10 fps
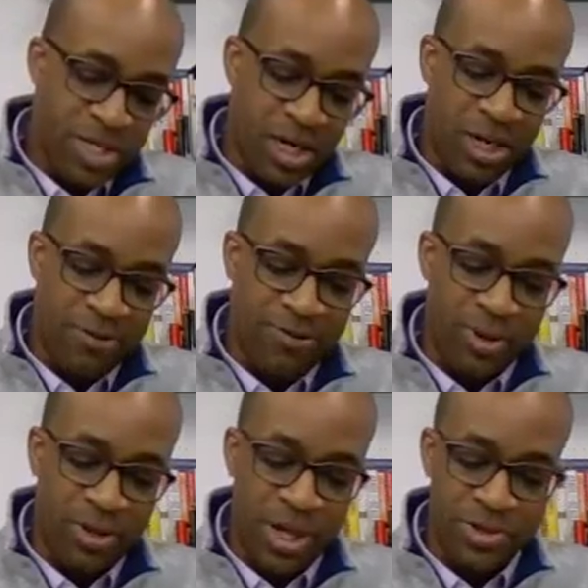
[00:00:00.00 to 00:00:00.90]
particularly
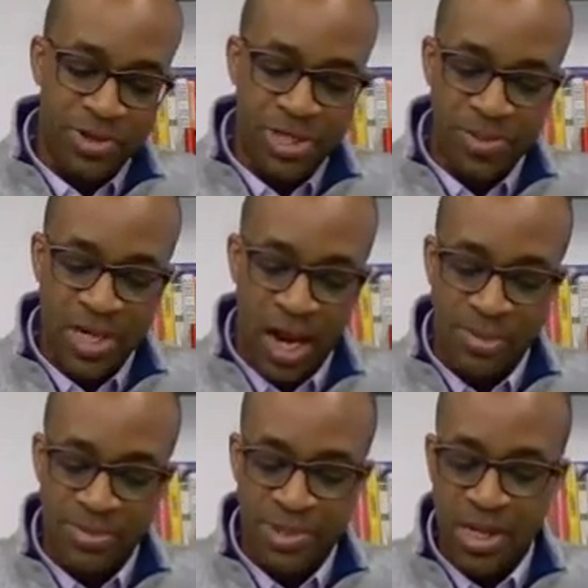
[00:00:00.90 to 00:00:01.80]
for leaders
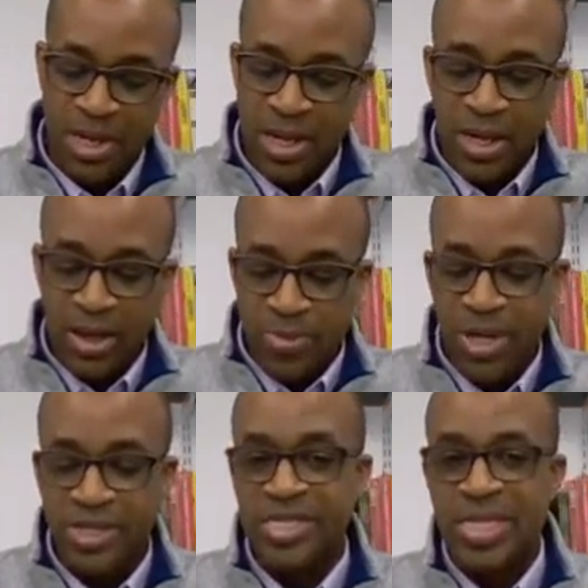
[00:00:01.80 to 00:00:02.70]
sometimes,
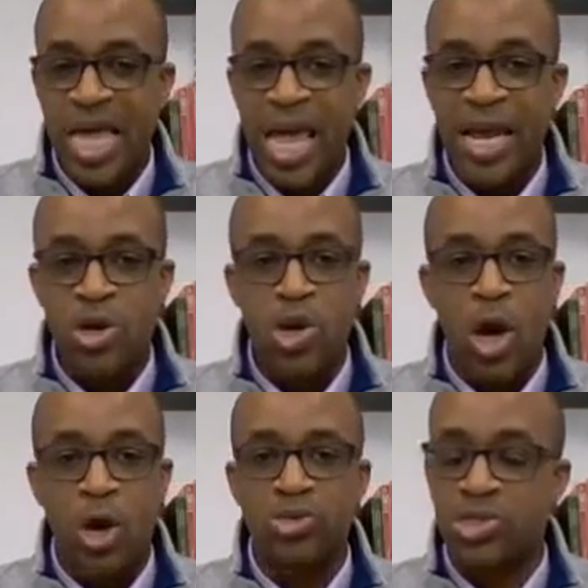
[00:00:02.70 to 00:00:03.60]
because they
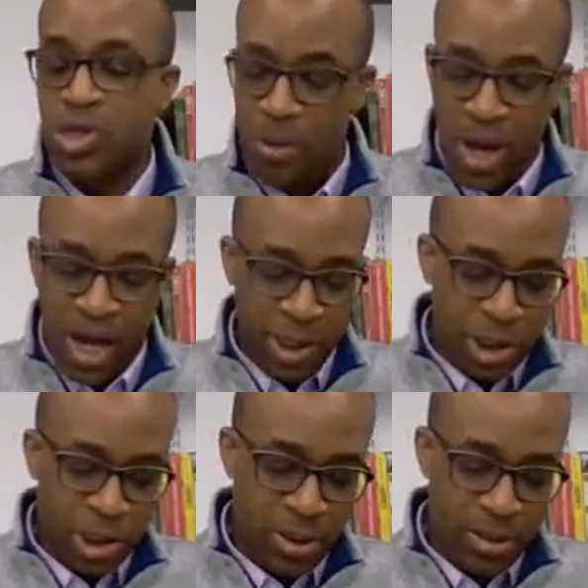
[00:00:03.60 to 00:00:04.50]
know so
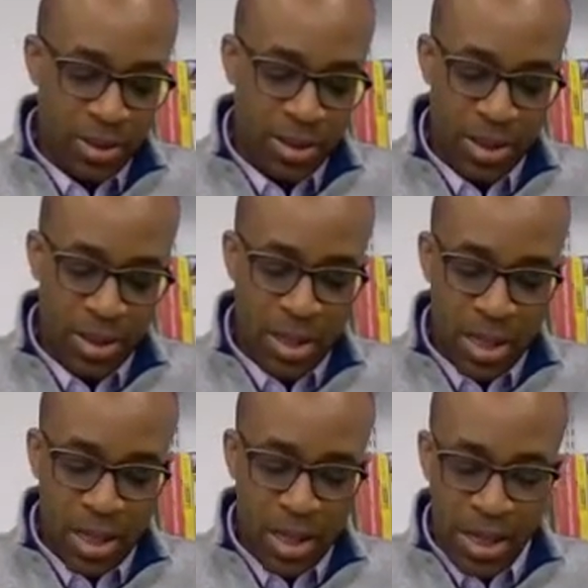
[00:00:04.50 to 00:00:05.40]
much
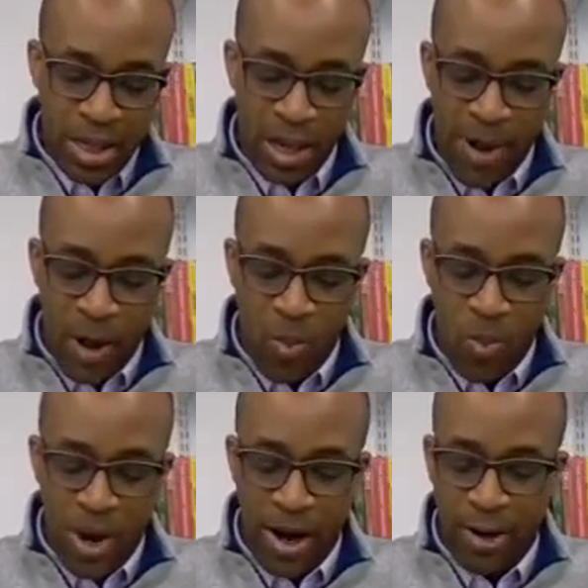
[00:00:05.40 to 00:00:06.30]

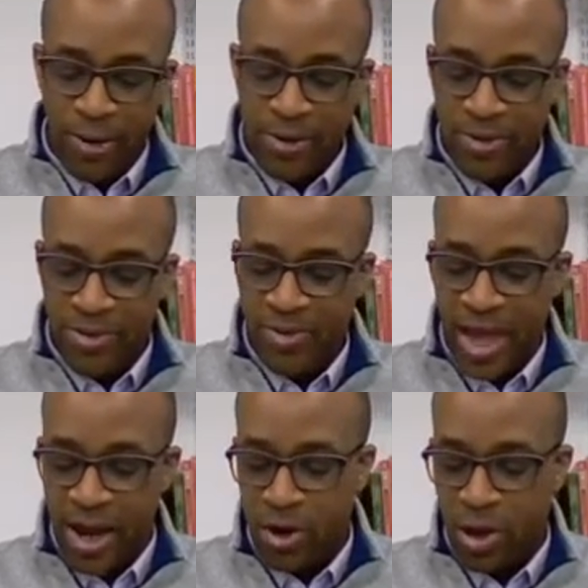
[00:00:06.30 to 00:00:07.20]
about where
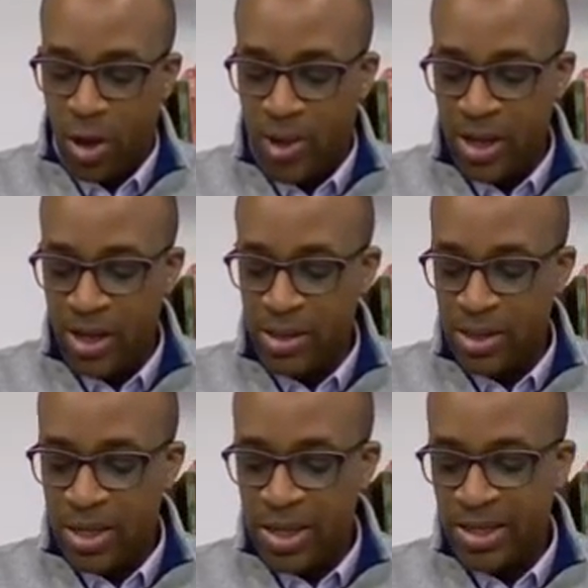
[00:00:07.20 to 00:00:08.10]
they are going
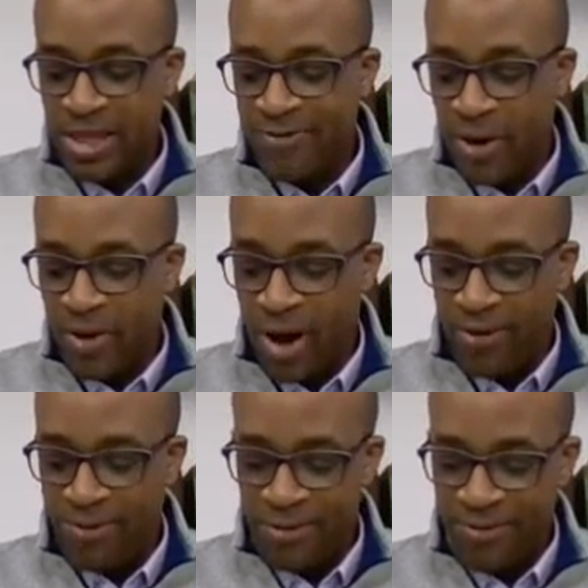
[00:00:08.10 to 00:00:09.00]
that they very
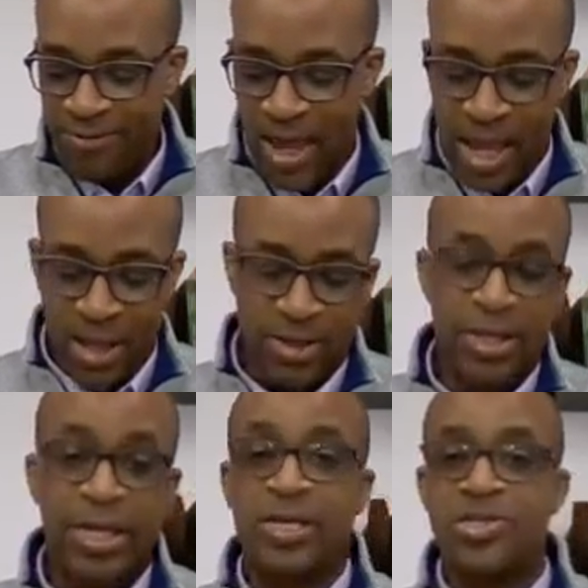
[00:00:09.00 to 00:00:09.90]
often
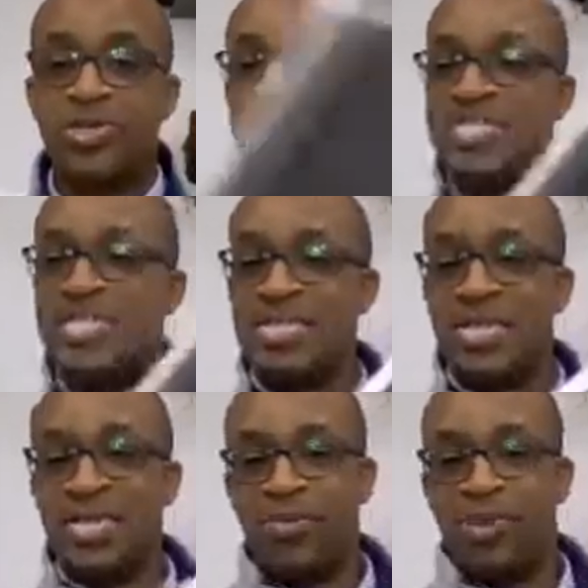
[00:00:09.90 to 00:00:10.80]
fail to
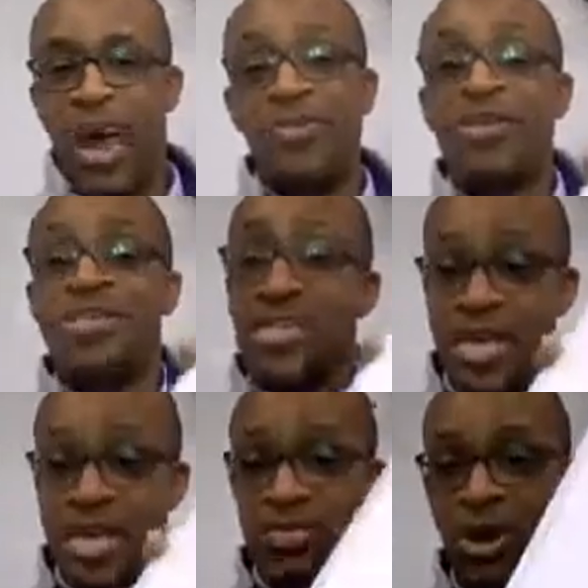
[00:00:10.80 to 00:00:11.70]
consistently remind the
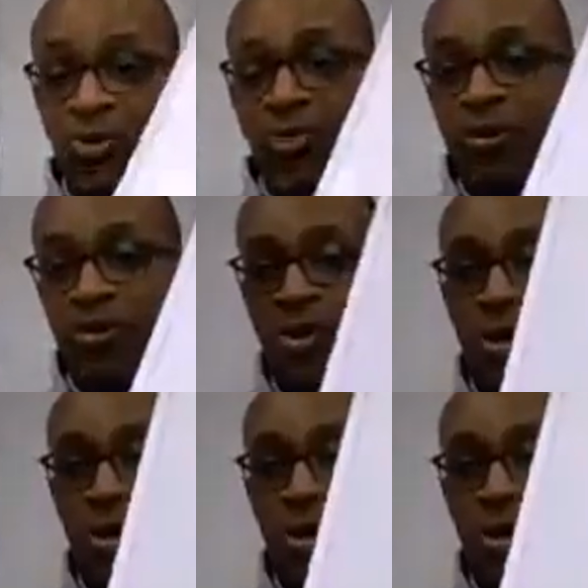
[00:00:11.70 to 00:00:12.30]
team of where